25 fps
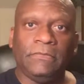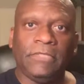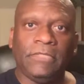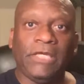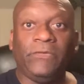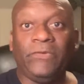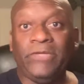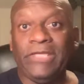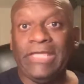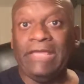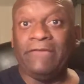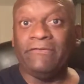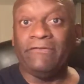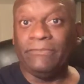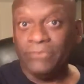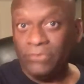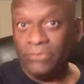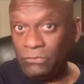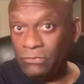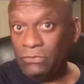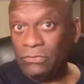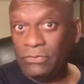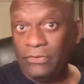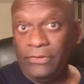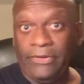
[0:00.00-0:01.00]
like we gave up the
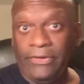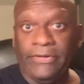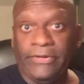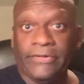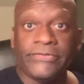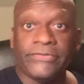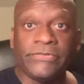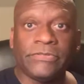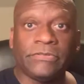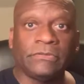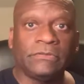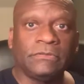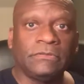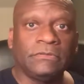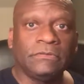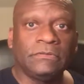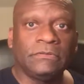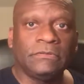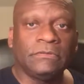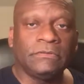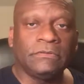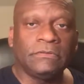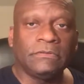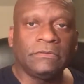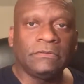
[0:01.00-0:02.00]
Warriors,
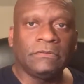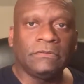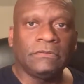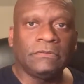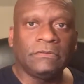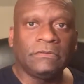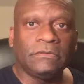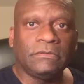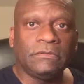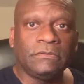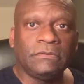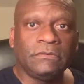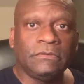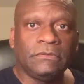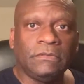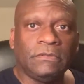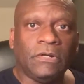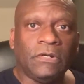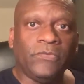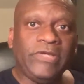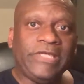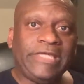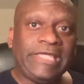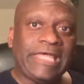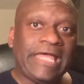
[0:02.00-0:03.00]

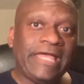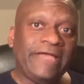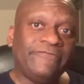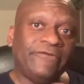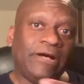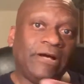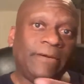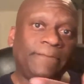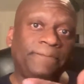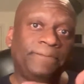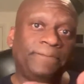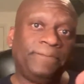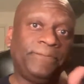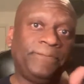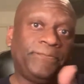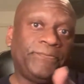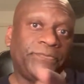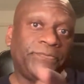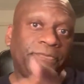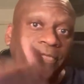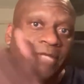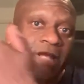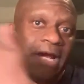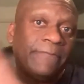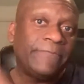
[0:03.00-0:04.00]
or we gave up
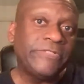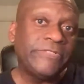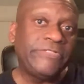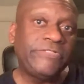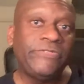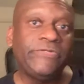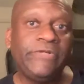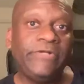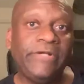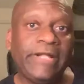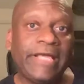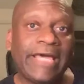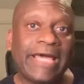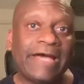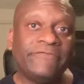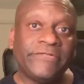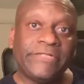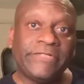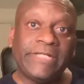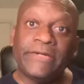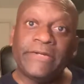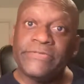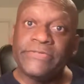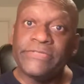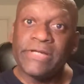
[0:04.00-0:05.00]
the opportunity to have a
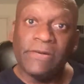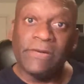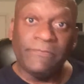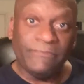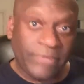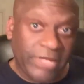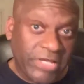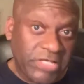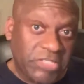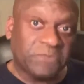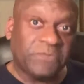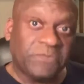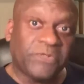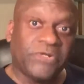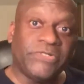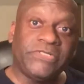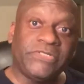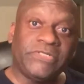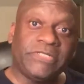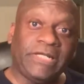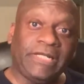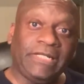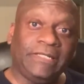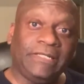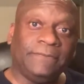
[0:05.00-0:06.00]
downtown baseball
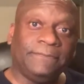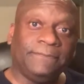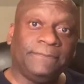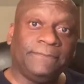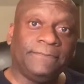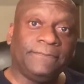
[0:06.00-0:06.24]
stadium.